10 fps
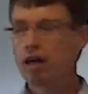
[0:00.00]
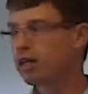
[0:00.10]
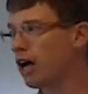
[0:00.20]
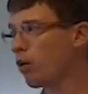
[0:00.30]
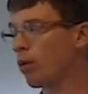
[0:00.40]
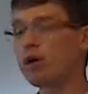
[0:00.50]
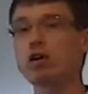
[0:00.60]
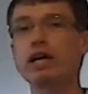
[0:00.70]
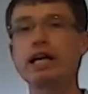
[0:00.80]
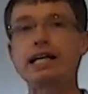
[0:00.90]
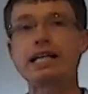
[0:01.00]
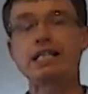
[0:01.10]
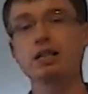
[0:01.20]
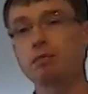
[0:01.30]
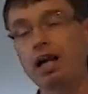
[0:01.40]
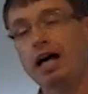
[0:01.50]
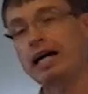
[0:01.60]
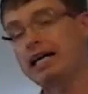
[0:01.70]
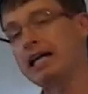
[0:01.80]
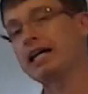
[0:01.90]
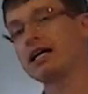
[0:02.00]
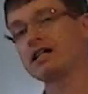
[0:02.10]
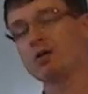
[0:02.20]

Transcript: Now, when we're looking at explaining